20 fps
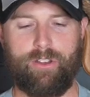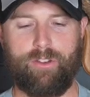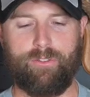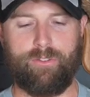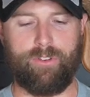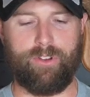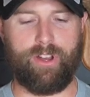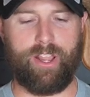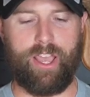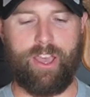
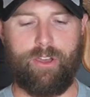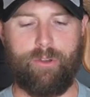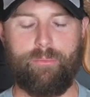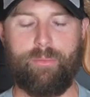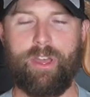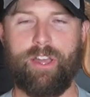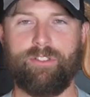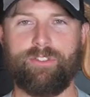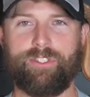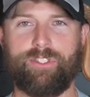over and how it
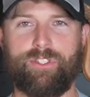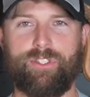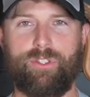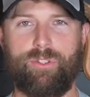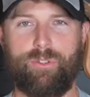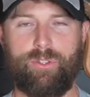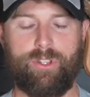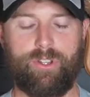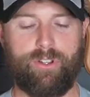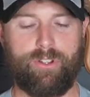mounts to
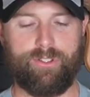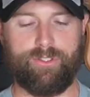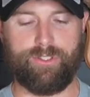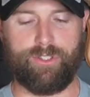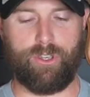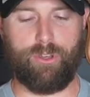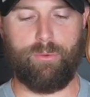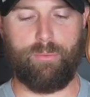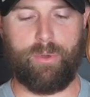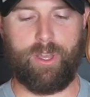your
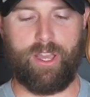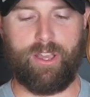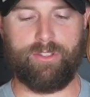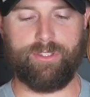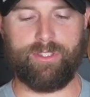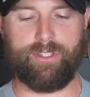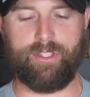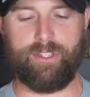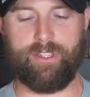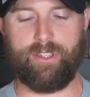scope
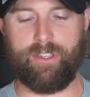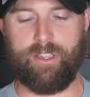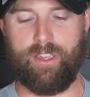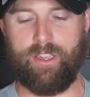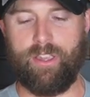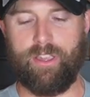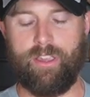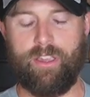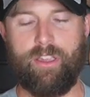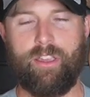housing,
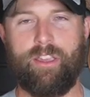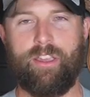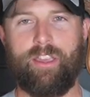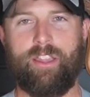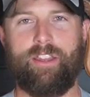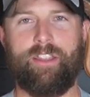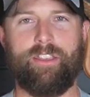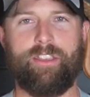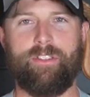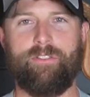
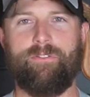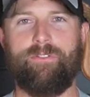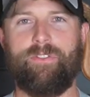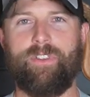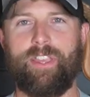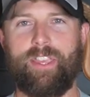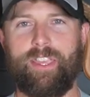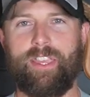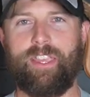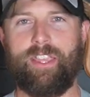and it can
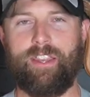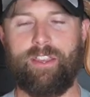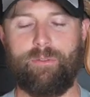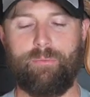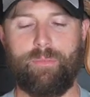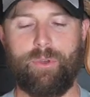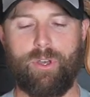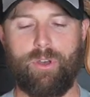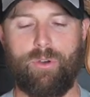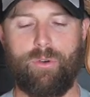fit any
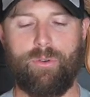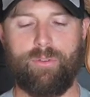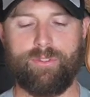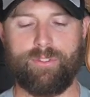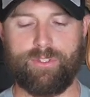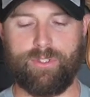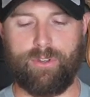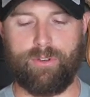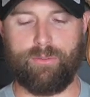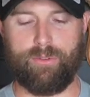bow.
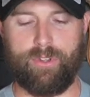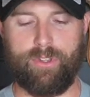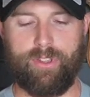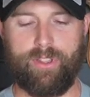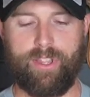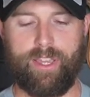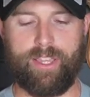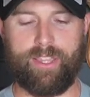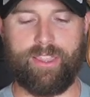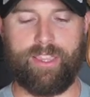So I really
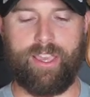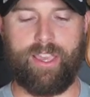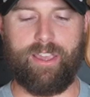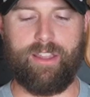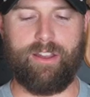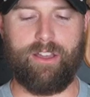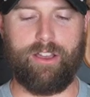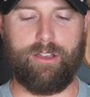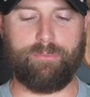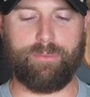like
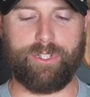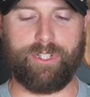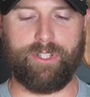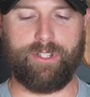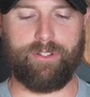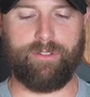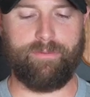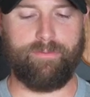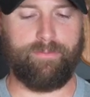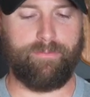that
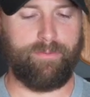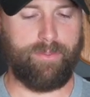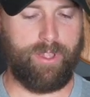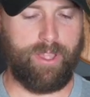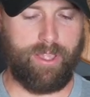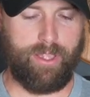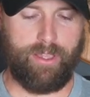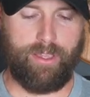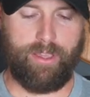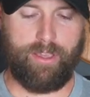option,
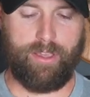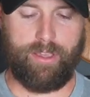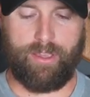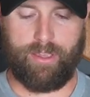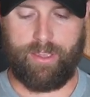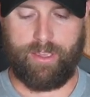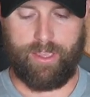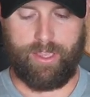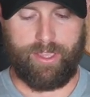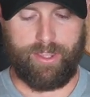
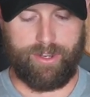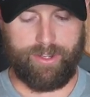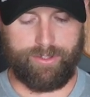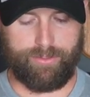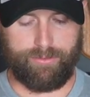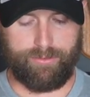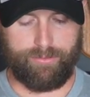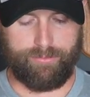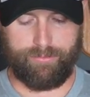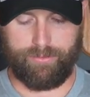and
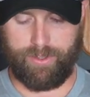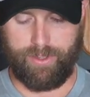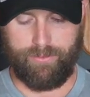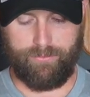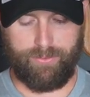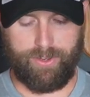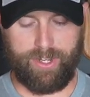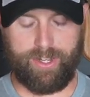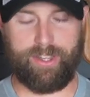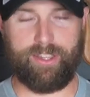it's
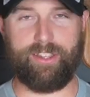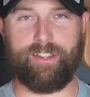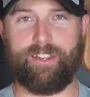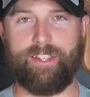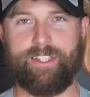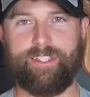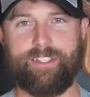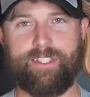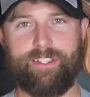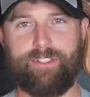convenient and
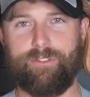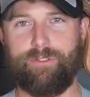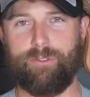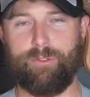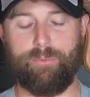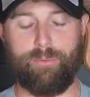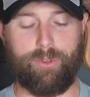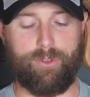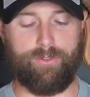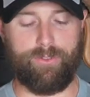easy to
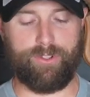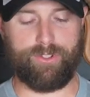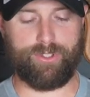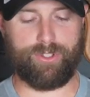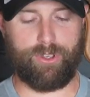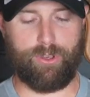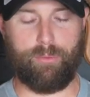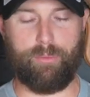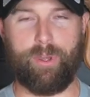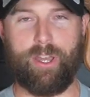remove your
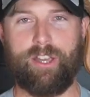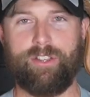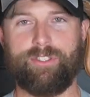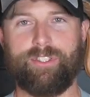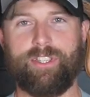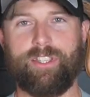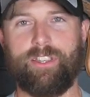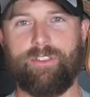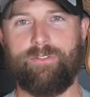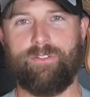scope
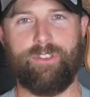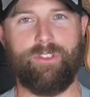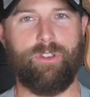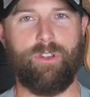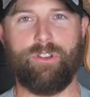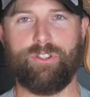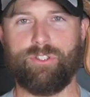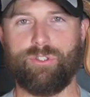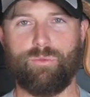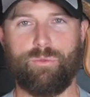housing if you
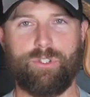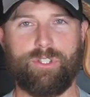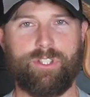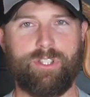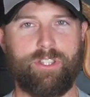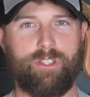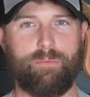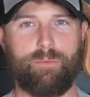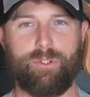are switching in